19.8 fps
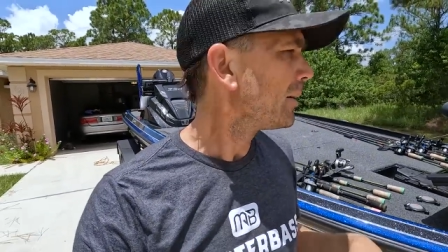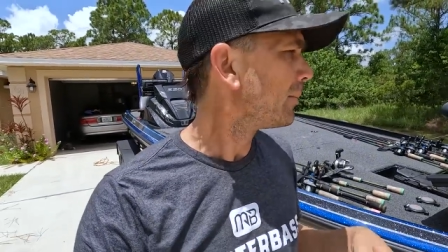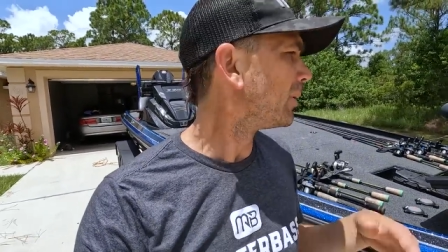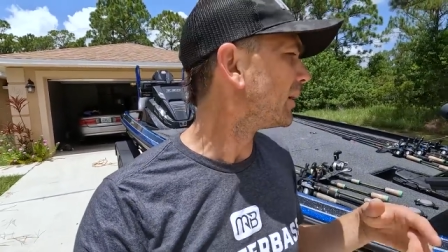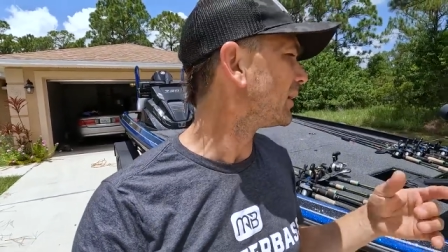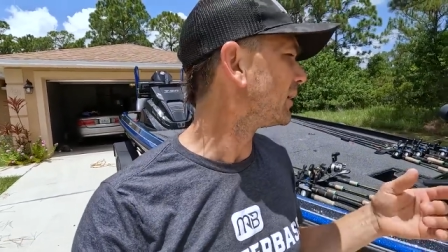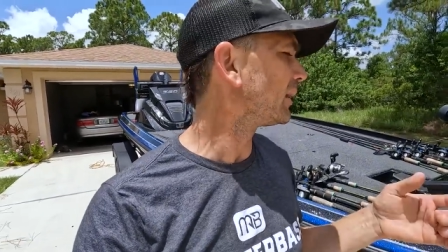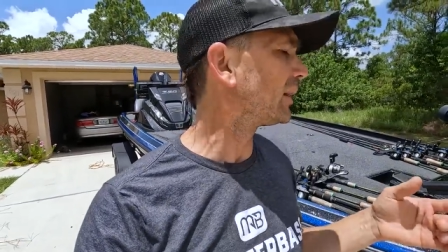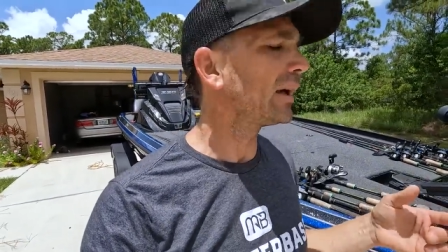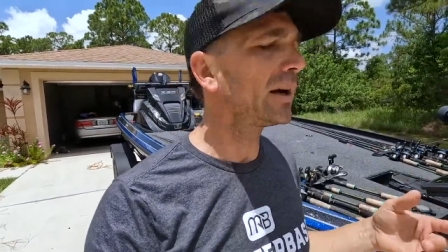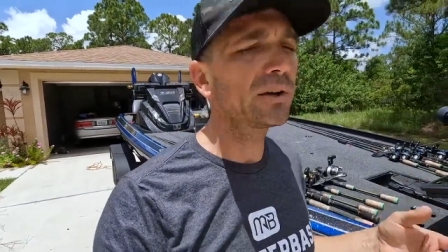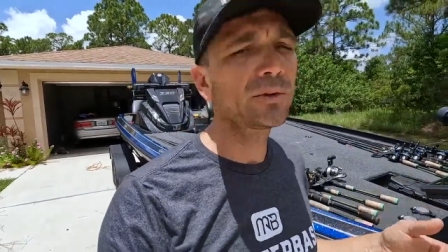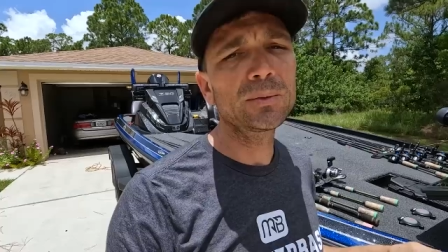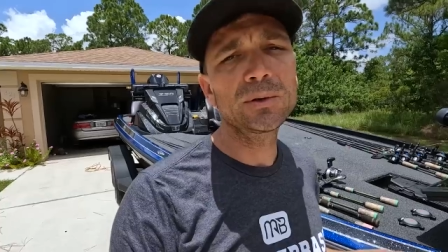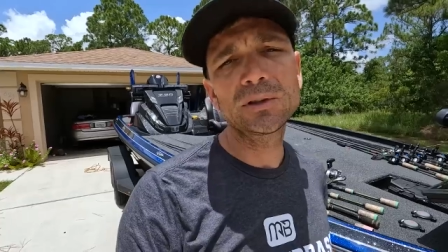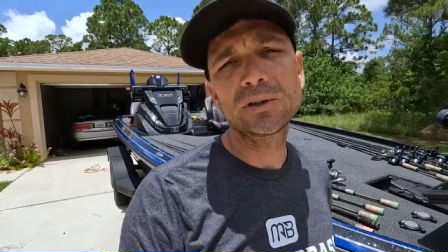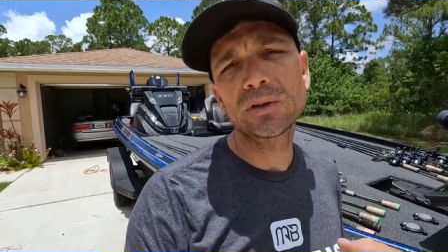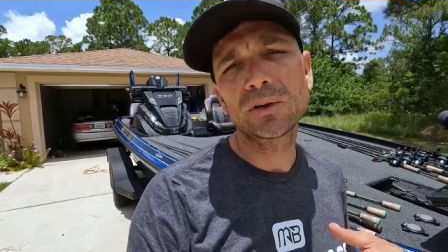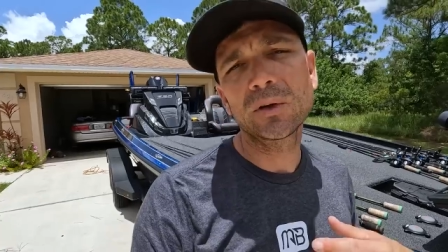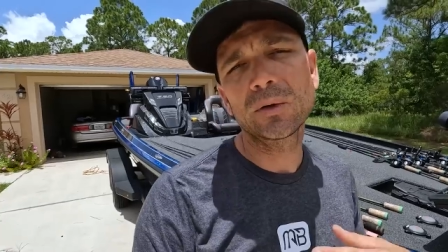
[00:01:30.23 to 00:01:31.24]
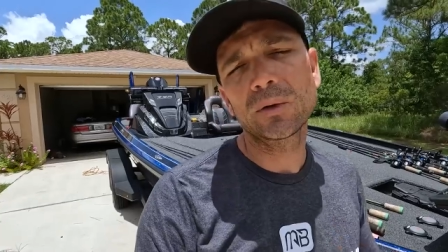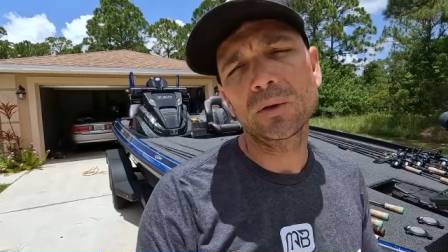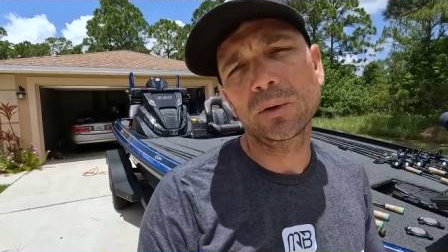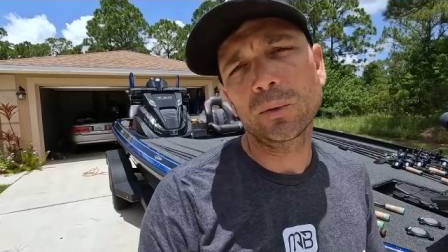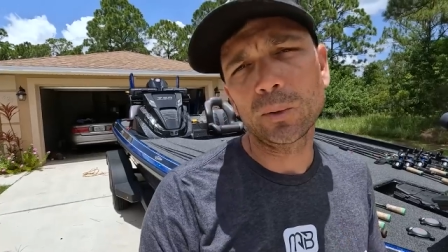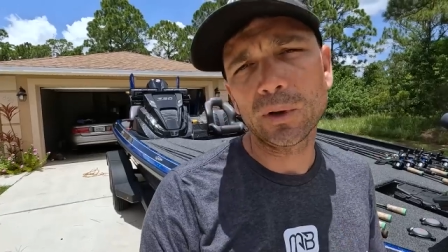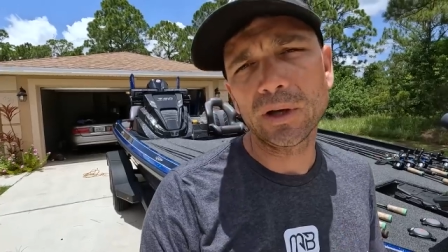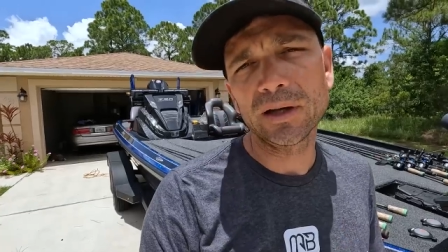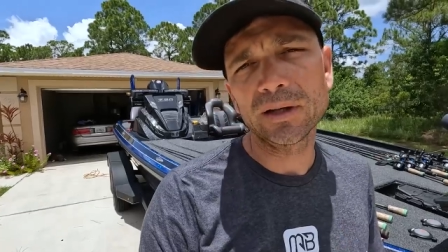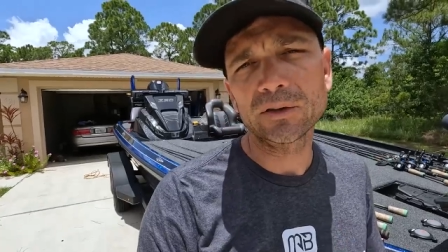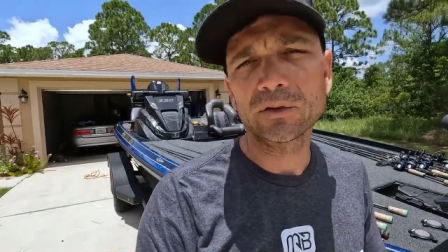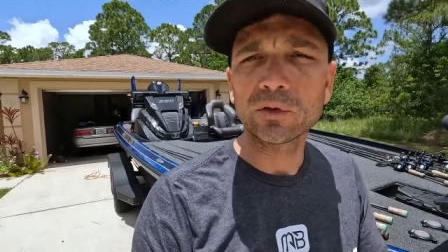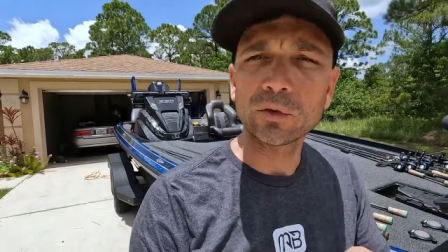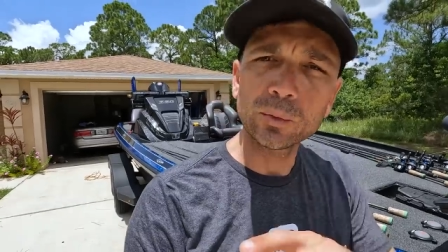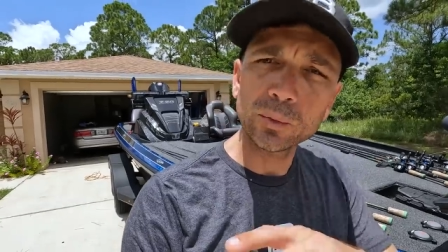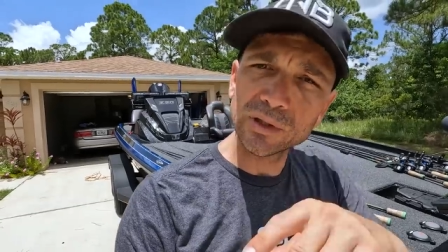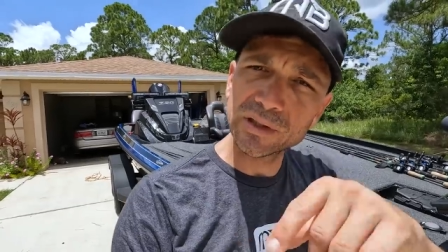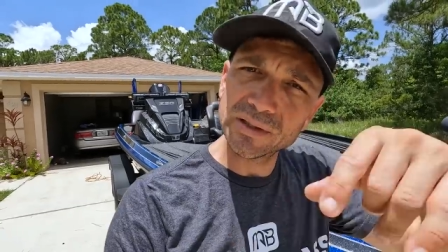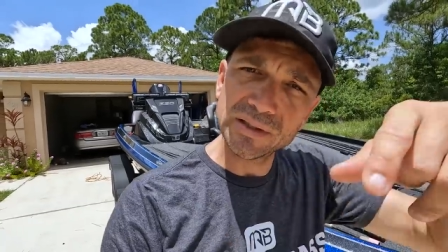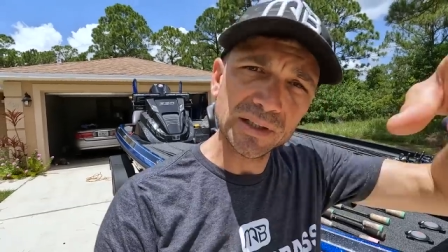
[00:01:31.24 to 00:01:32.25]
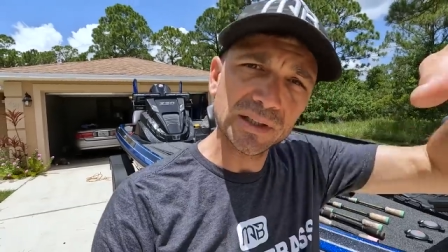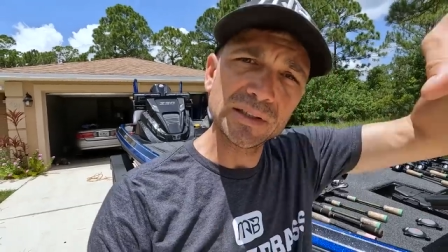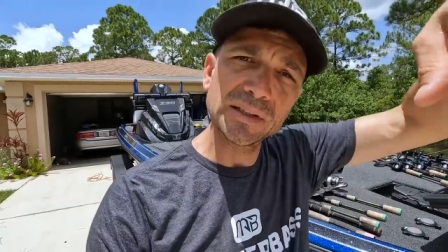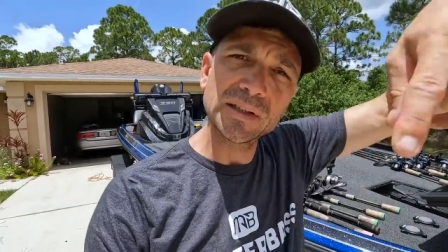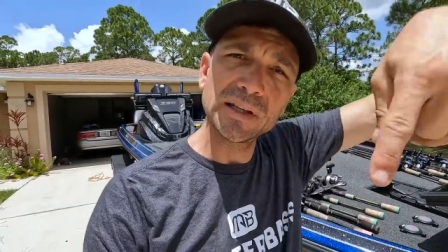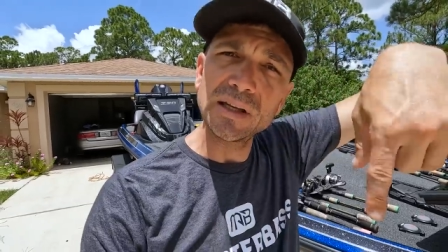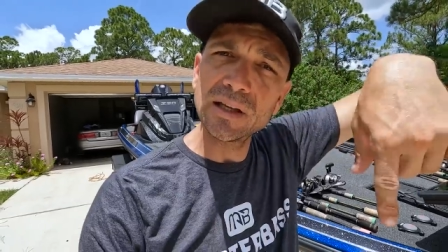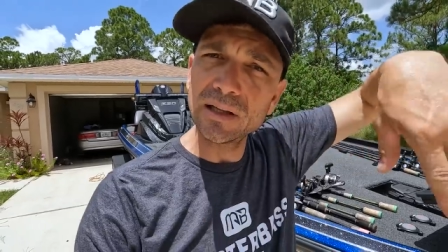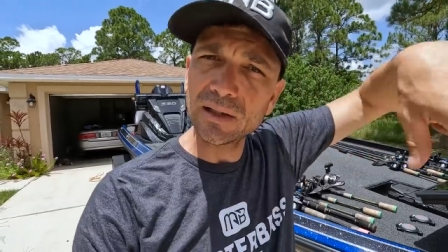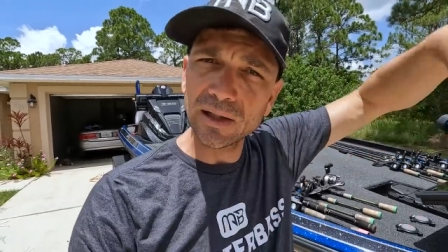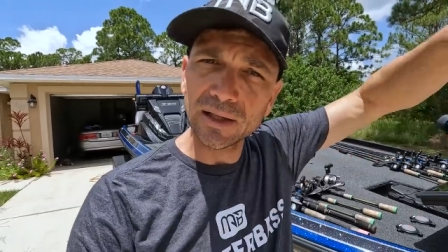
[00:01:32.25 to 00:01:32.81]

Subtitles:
but it allows me to do the Lowrance 360,